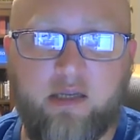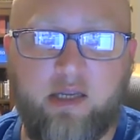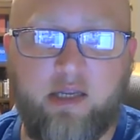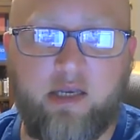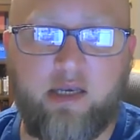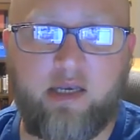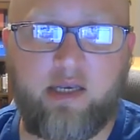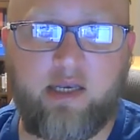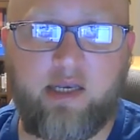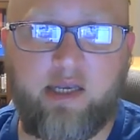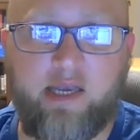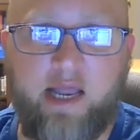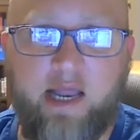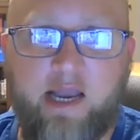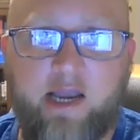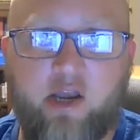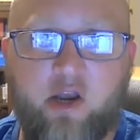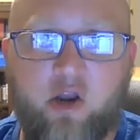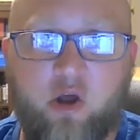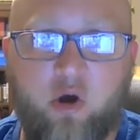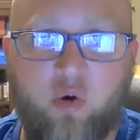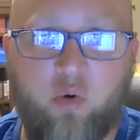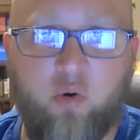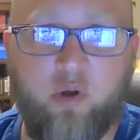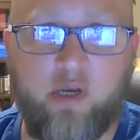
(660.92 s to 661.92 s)
and did not
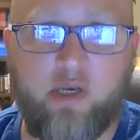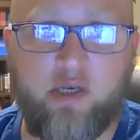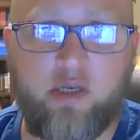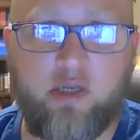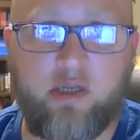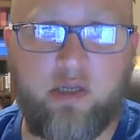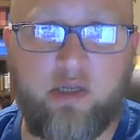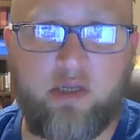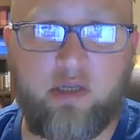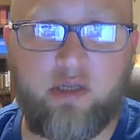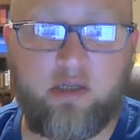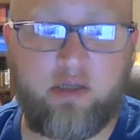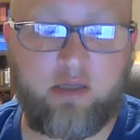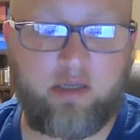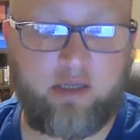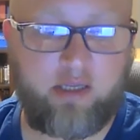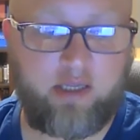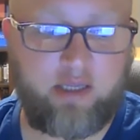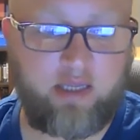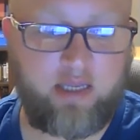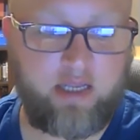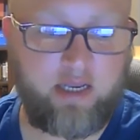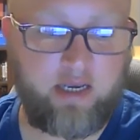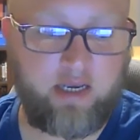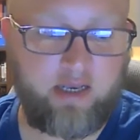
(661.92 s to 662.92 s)
know it.
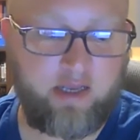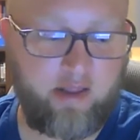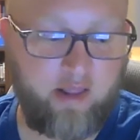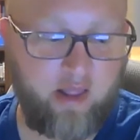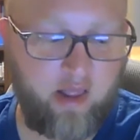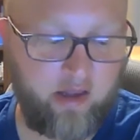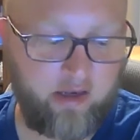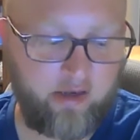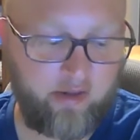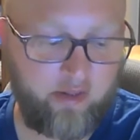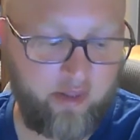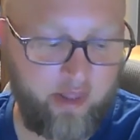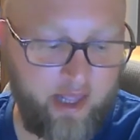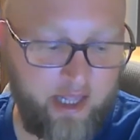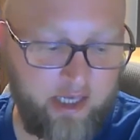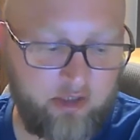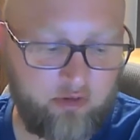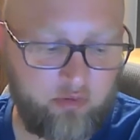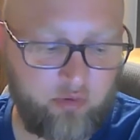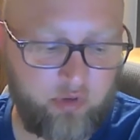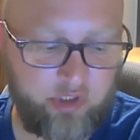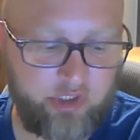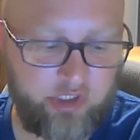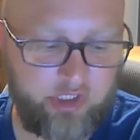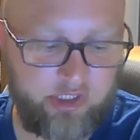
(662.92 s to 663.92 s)
And
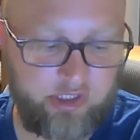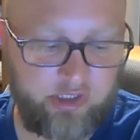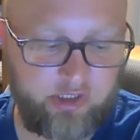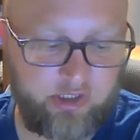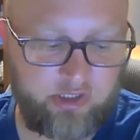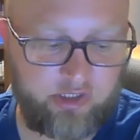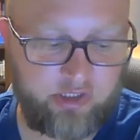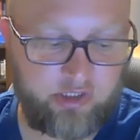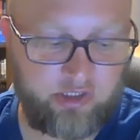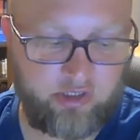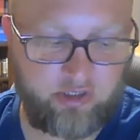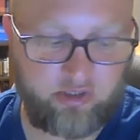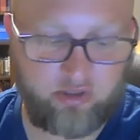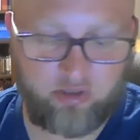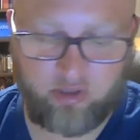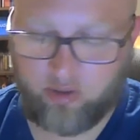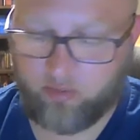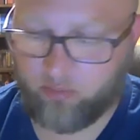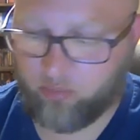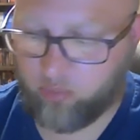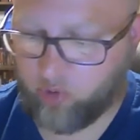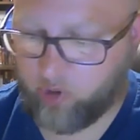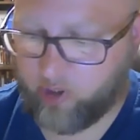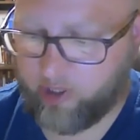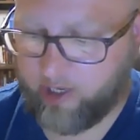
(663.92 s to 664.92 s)
that's what Jesus is going
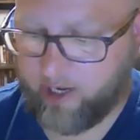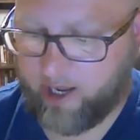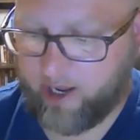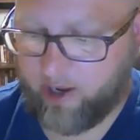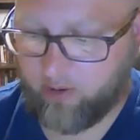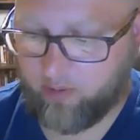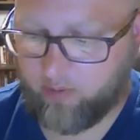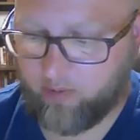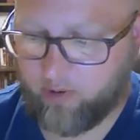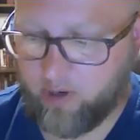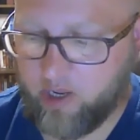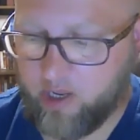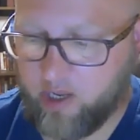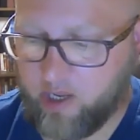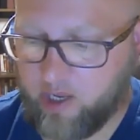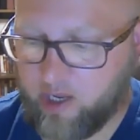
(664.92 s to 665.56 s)
to point out.